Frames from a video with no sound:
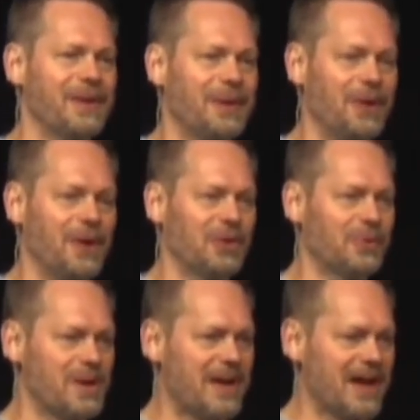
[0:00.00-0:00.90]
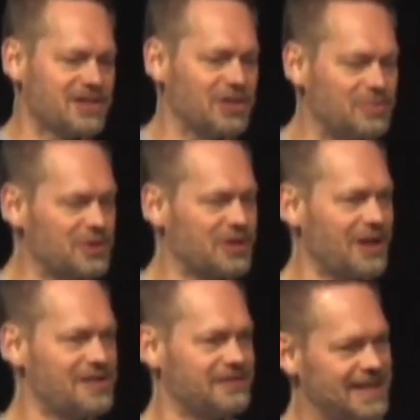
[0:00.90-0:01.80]
All the way back to the book
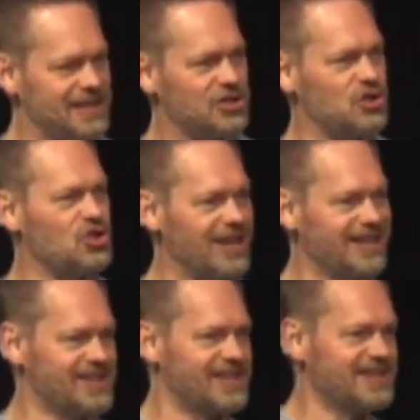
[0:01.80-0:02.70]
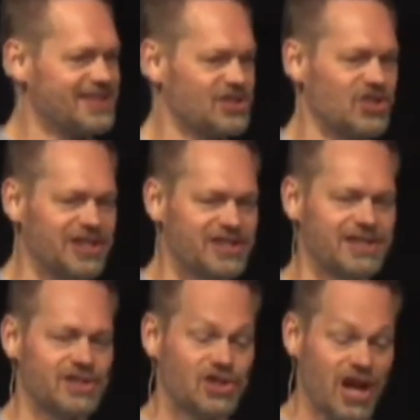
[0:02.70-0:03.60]
of Genesis
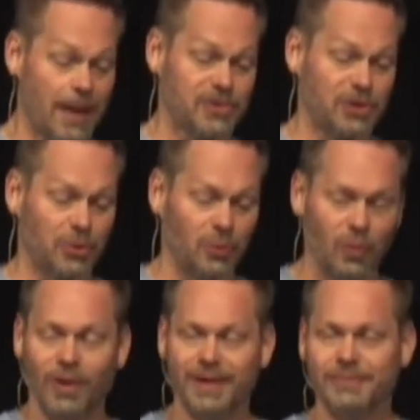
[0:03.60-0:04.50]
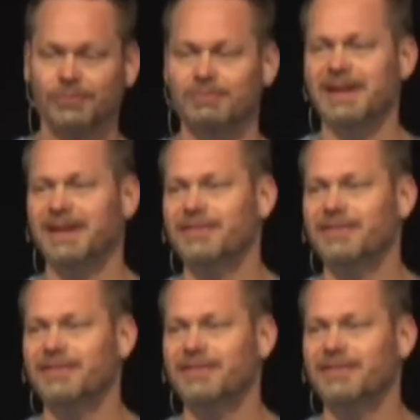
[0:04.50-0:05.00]
chapter 1.